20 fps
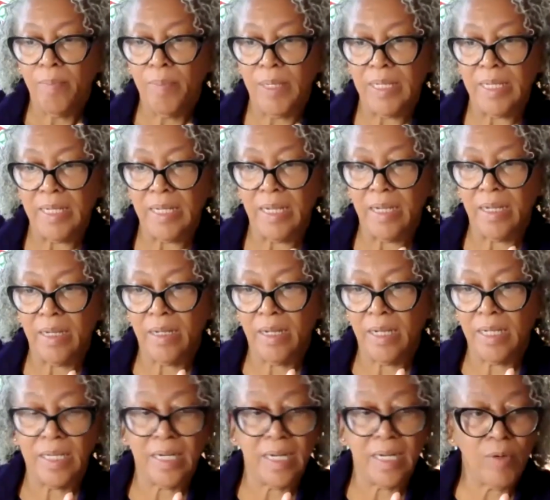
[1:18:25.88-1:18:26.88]
but
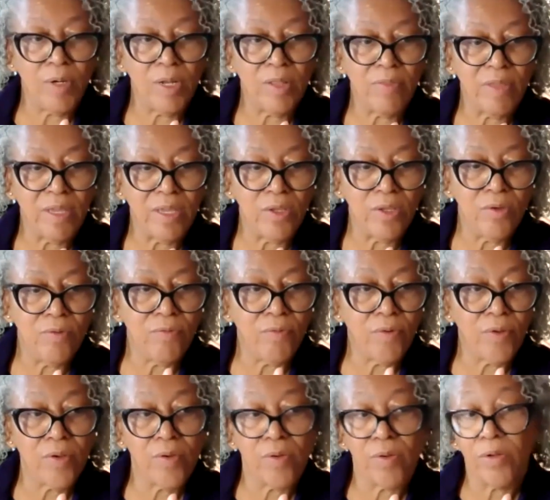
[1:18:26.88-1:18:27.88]
again, I want to thank you
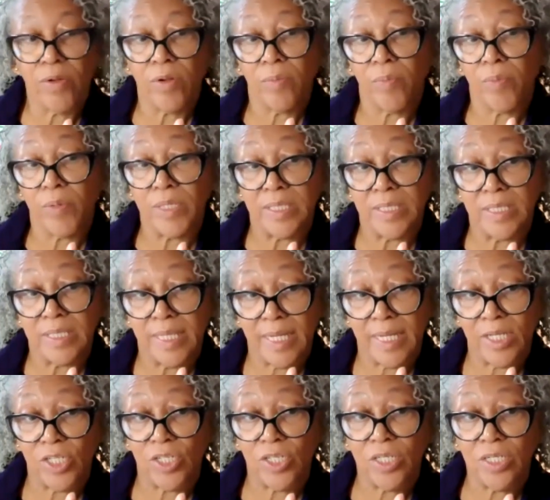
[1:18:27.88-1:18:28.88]
for your
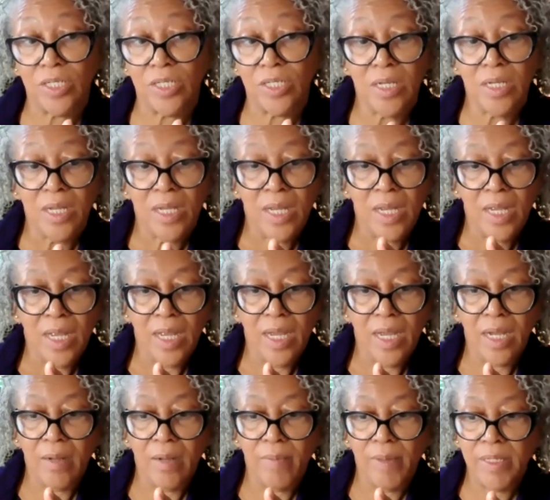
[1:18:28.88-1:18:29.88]
presentation
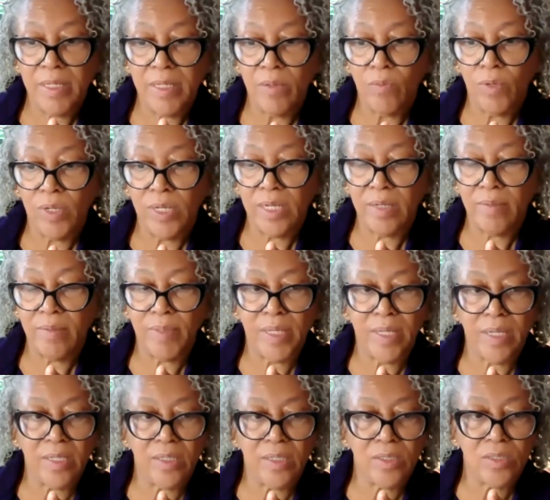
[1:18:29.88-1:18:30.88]
and then what it
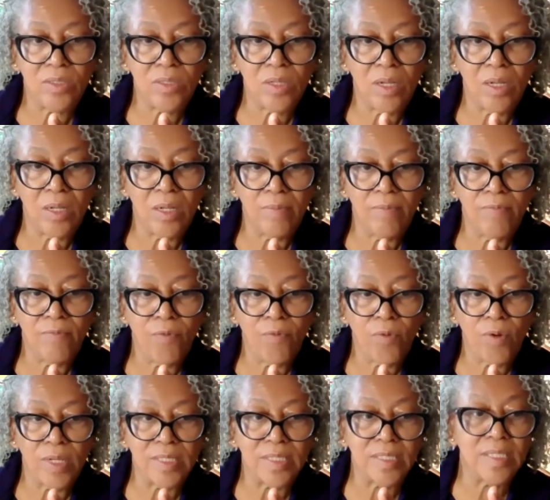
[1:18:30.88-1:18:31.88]
means
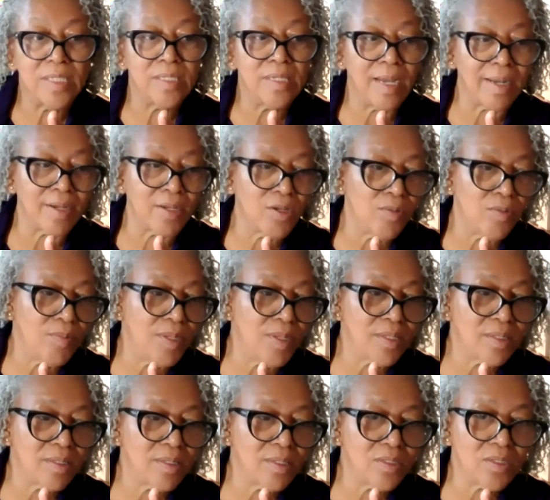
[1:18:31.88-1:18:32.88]
for us to
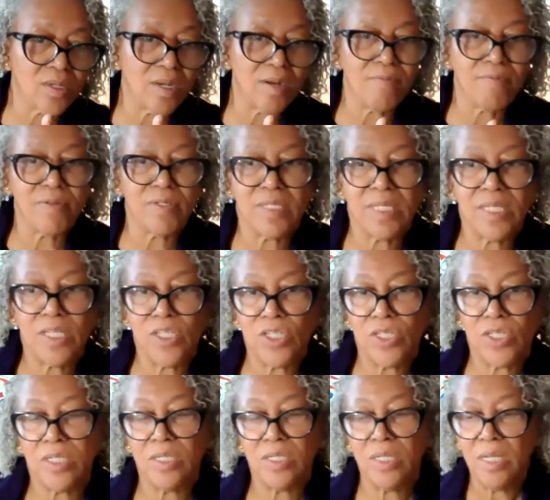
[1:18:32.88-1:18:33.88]
document this
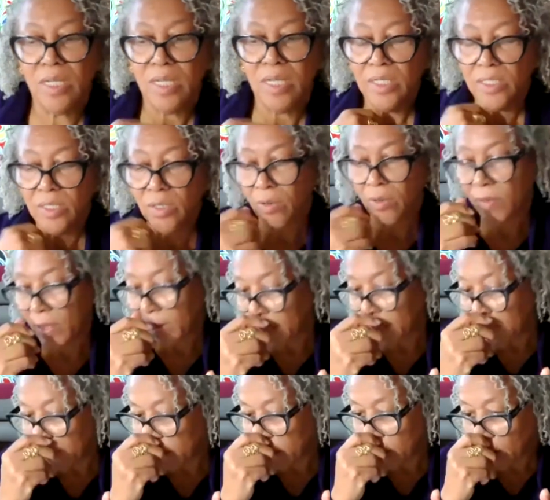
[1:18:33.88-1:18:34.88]
conversation so that
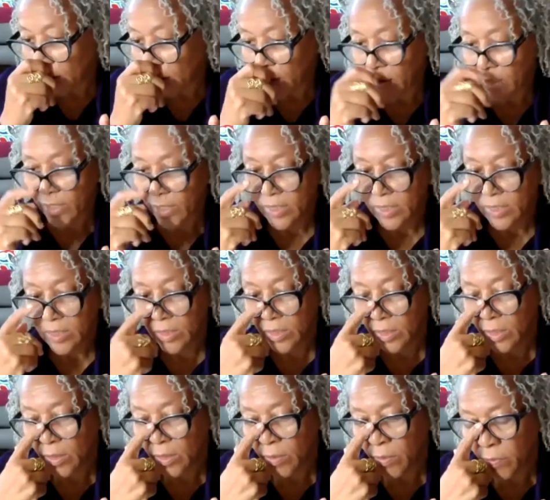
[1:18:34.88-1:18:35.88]
other artists,
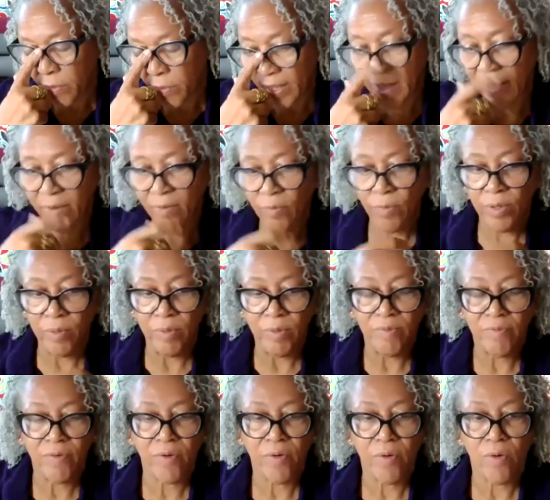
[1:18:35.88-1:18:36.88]
that we
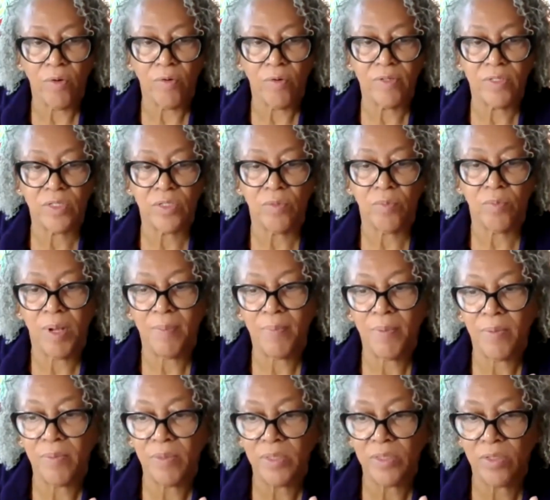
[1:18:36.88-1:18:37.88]
refer over to
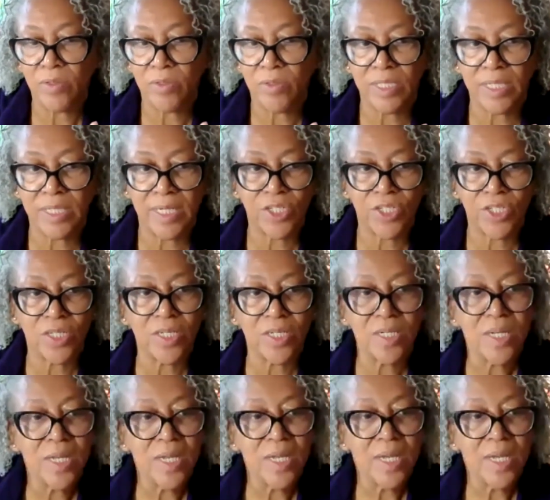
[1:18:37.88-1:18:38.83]
Pop-Up Research Station